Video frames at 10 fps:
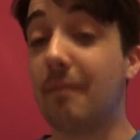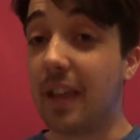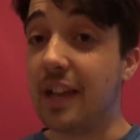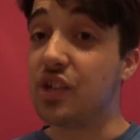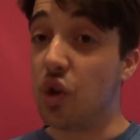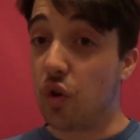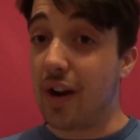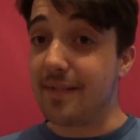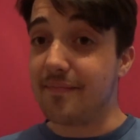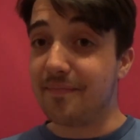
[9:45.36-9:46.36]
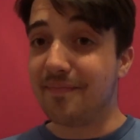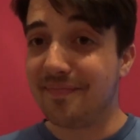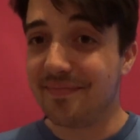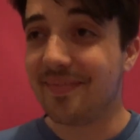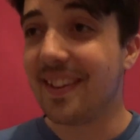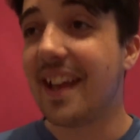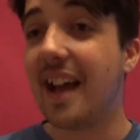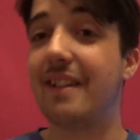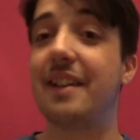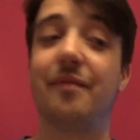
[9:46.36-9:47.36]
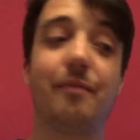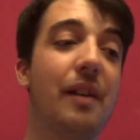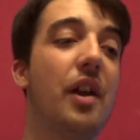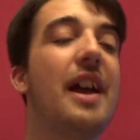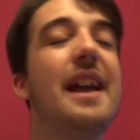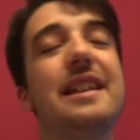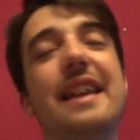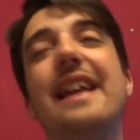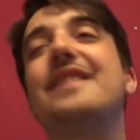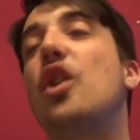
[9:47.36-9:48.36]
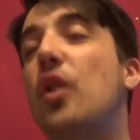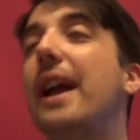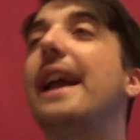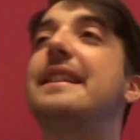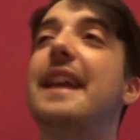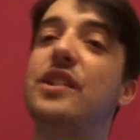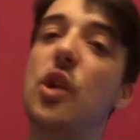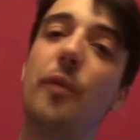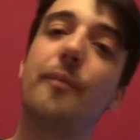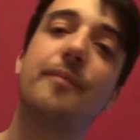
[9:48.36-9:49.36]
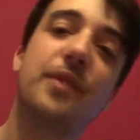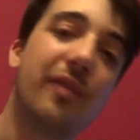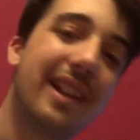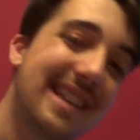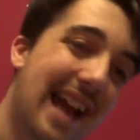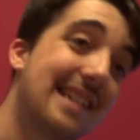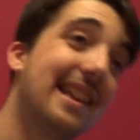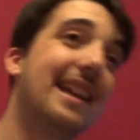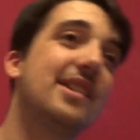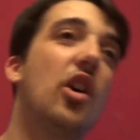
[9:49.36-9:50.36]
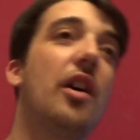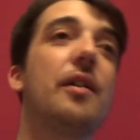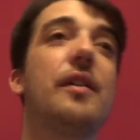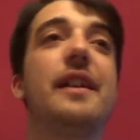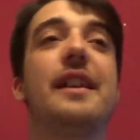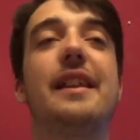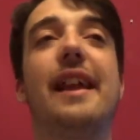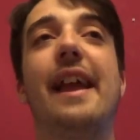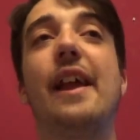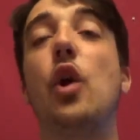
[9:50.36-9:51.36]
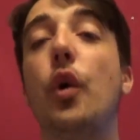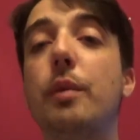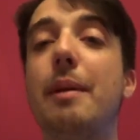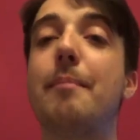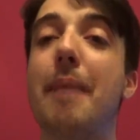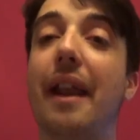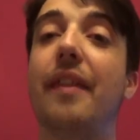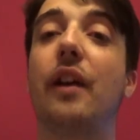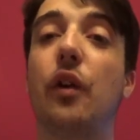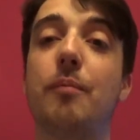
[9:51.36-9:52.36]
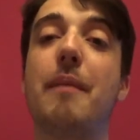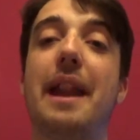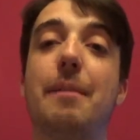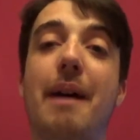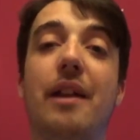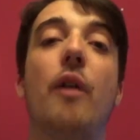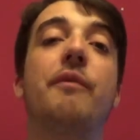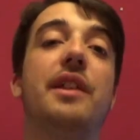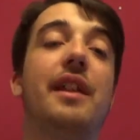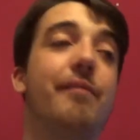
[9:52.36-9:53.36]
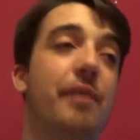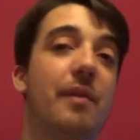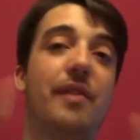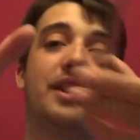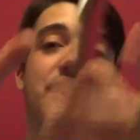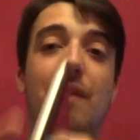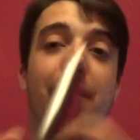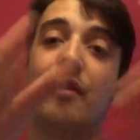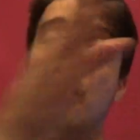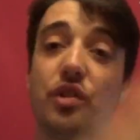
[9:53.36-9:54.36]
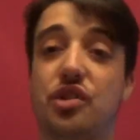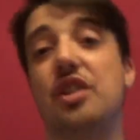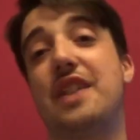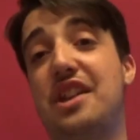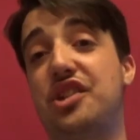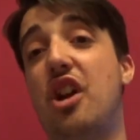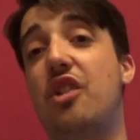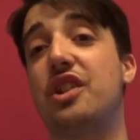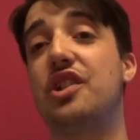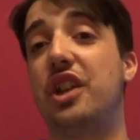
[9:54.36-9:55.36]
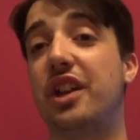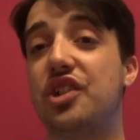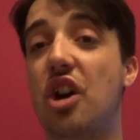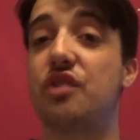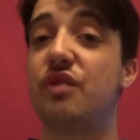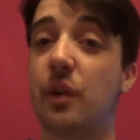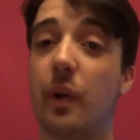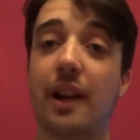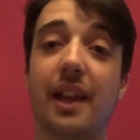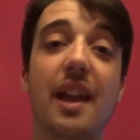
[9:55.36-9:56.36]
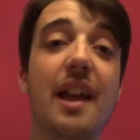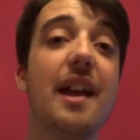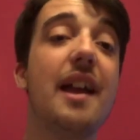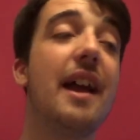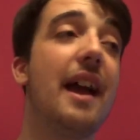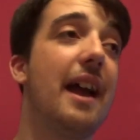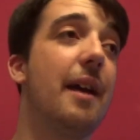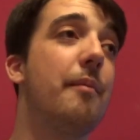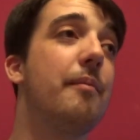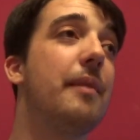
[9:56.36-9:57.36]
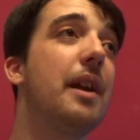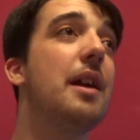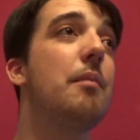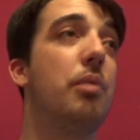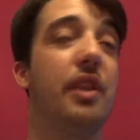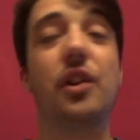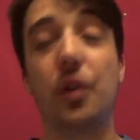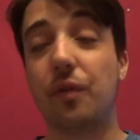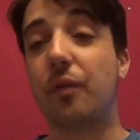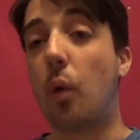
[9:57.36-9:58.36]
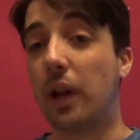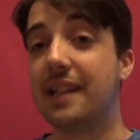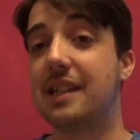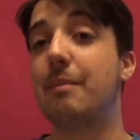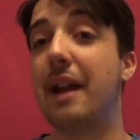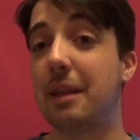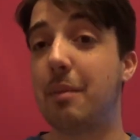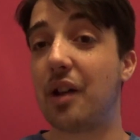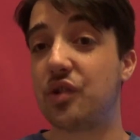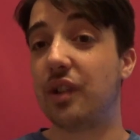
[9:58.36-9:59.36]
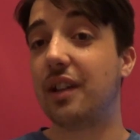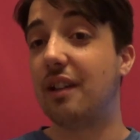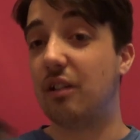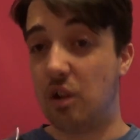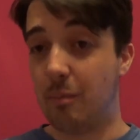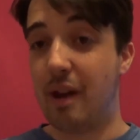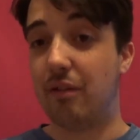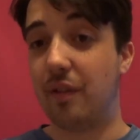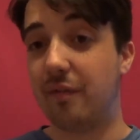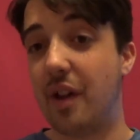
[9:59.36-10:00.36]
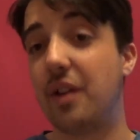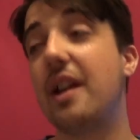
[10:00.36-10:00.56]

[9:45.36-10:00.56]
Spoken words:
It's not great. It's not great. It's not fantastic. It could have been better. They could have made it better. Obviously, they shifted the focus to the dash charging, so you can charge it really quickly. but they could have quite easily made the battery a lot better on the phone.